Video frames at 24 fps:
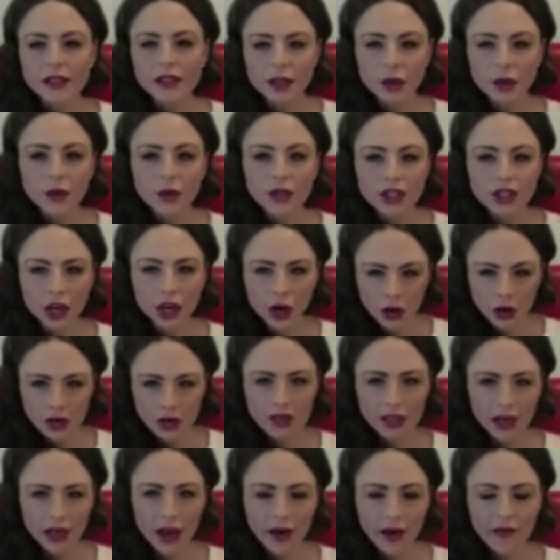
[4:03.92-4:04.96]
got so
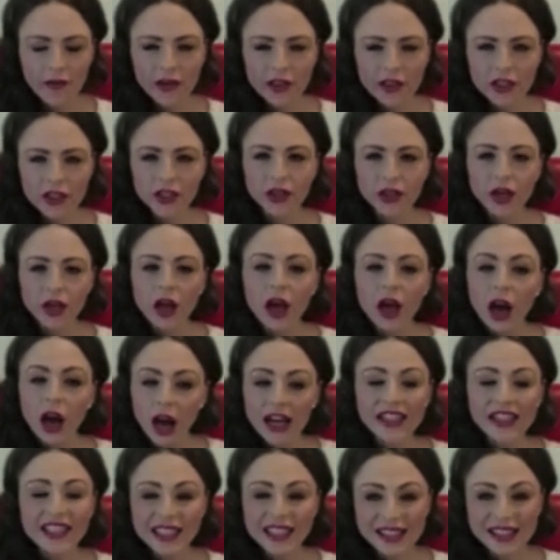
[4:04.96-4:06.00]
dark in the character,
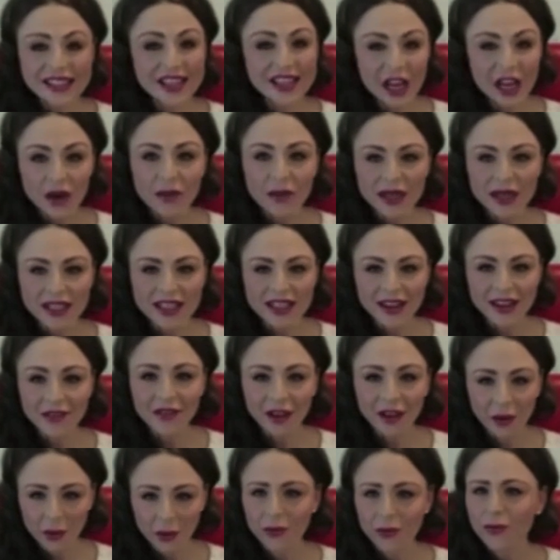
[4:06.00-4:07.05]
I did scare myself.